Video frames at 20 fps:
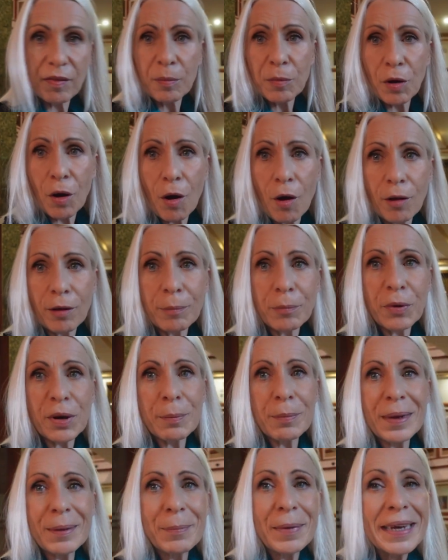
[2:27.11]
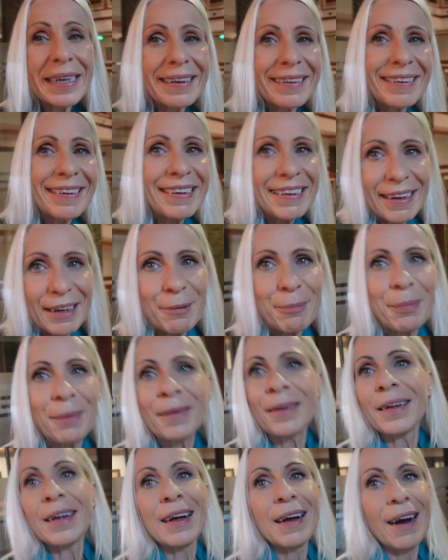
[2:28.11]
them call and bring me my tea and
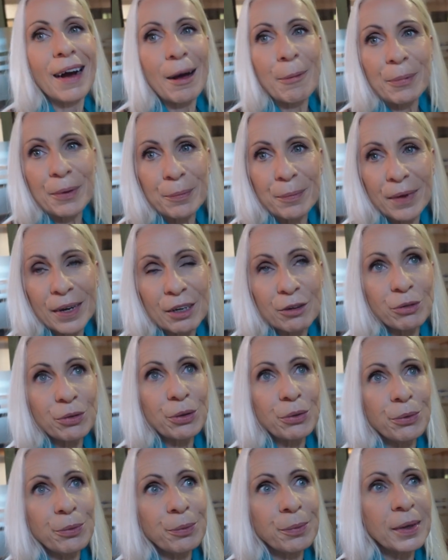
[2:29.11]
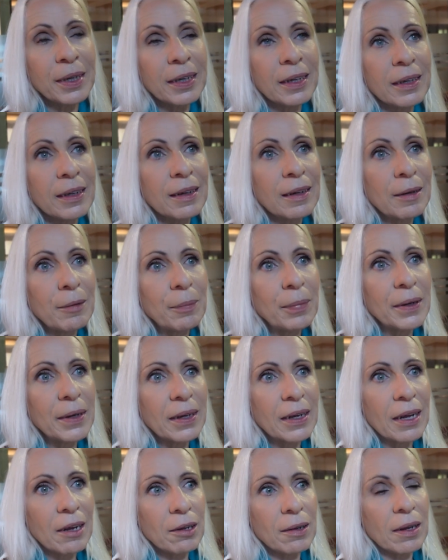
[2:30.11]
up in my room. But